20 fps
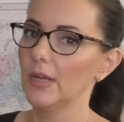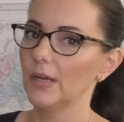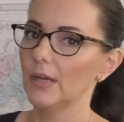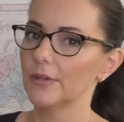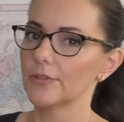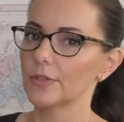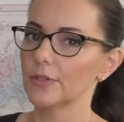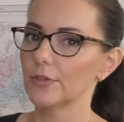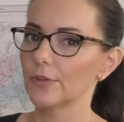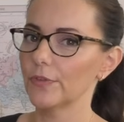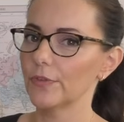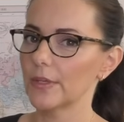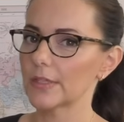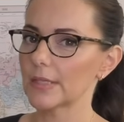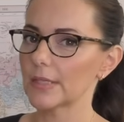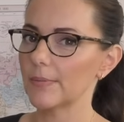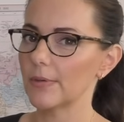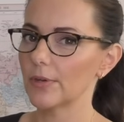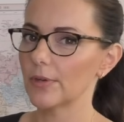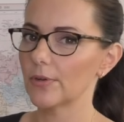I don't know if that's
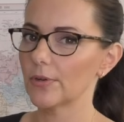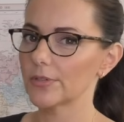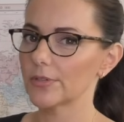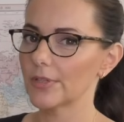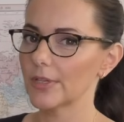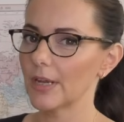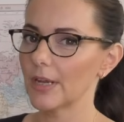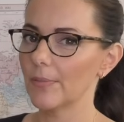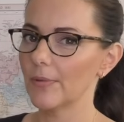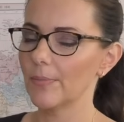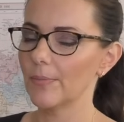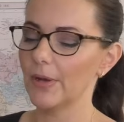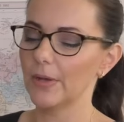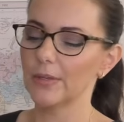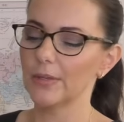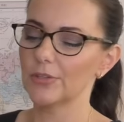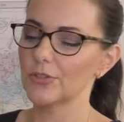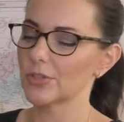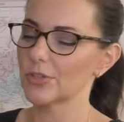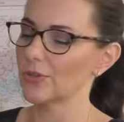coming across on camera, but
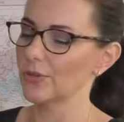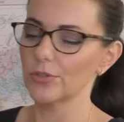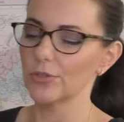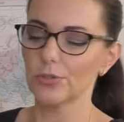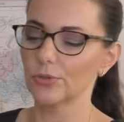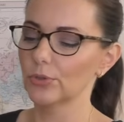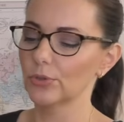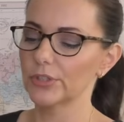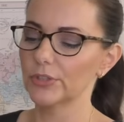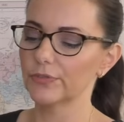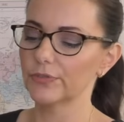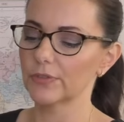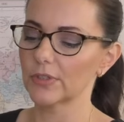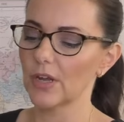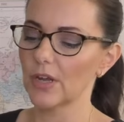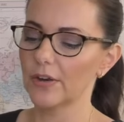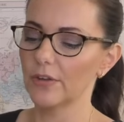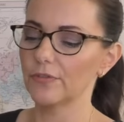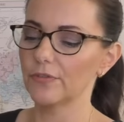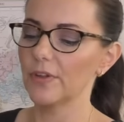it just goes through all different
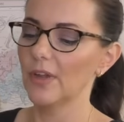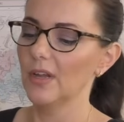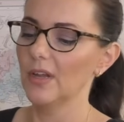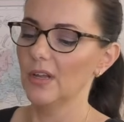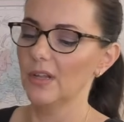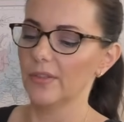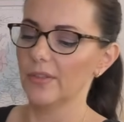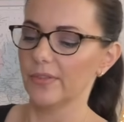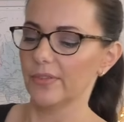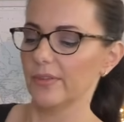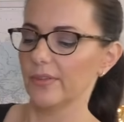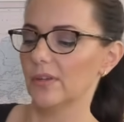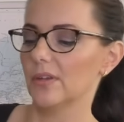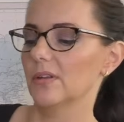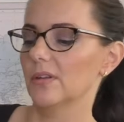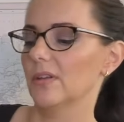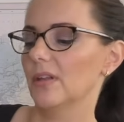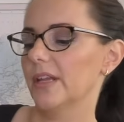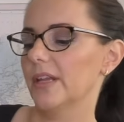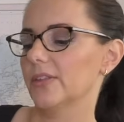kind of
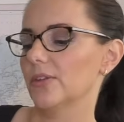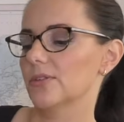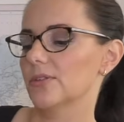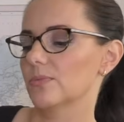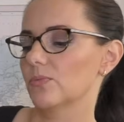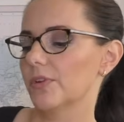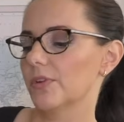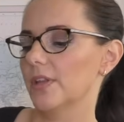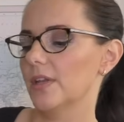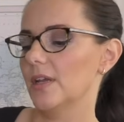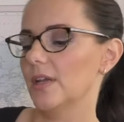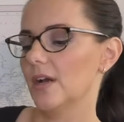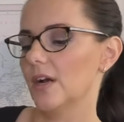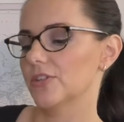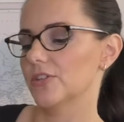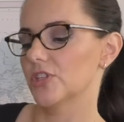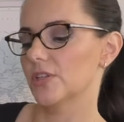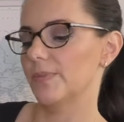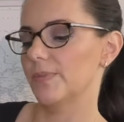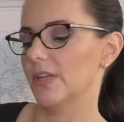like those, what are they,
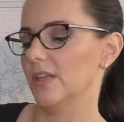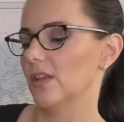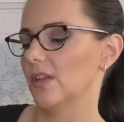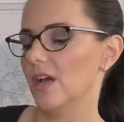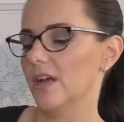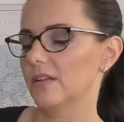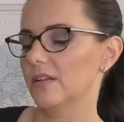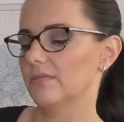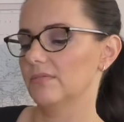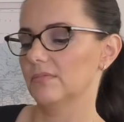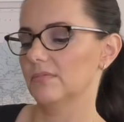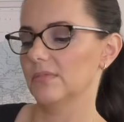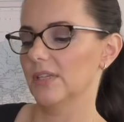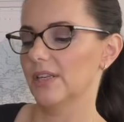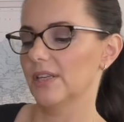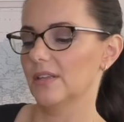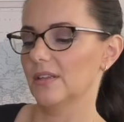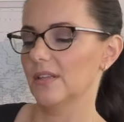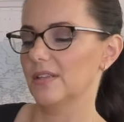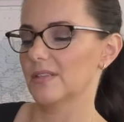RGB light,
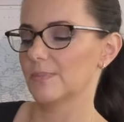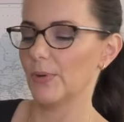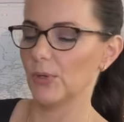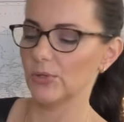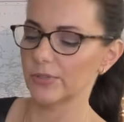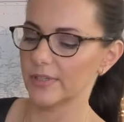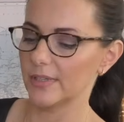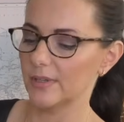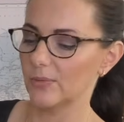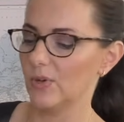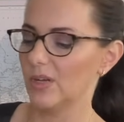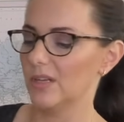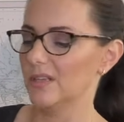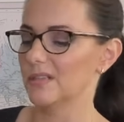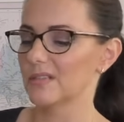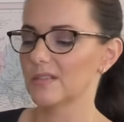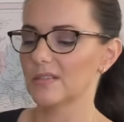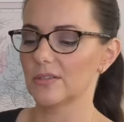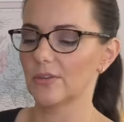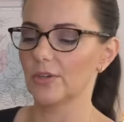like, and there's pulsing
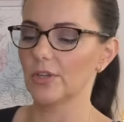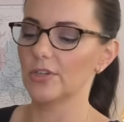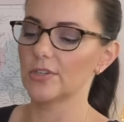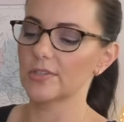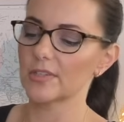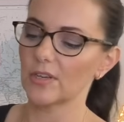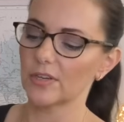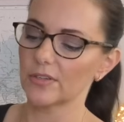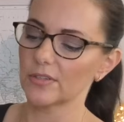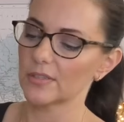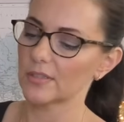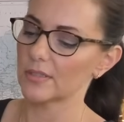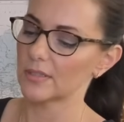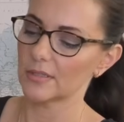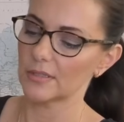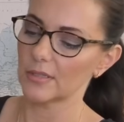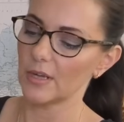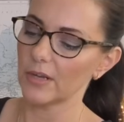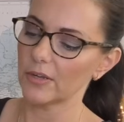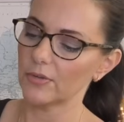ones. So you just got to
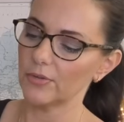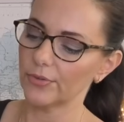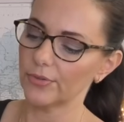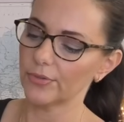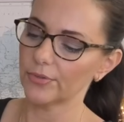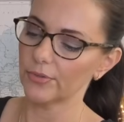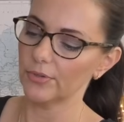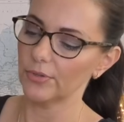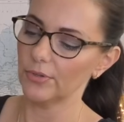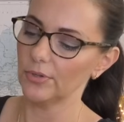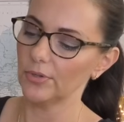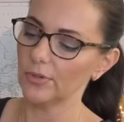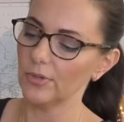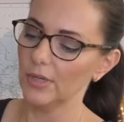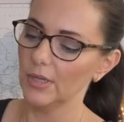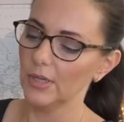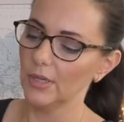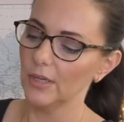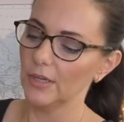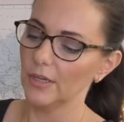cycle through
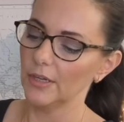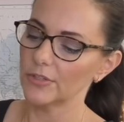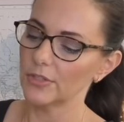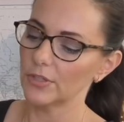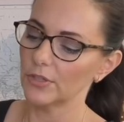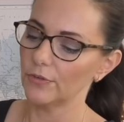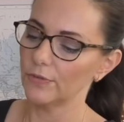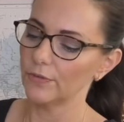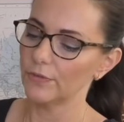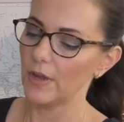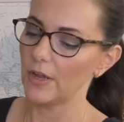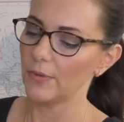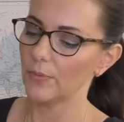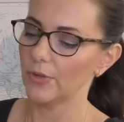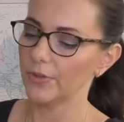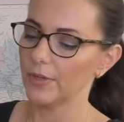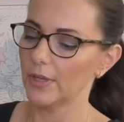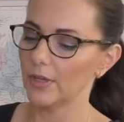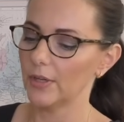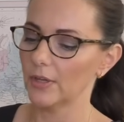until you find
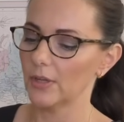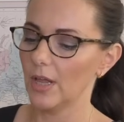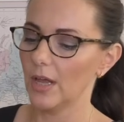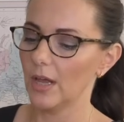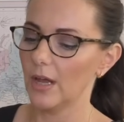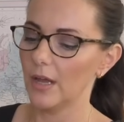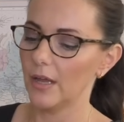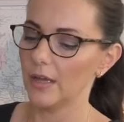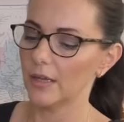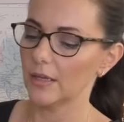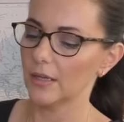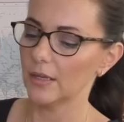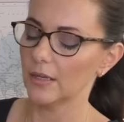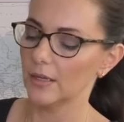one that you like.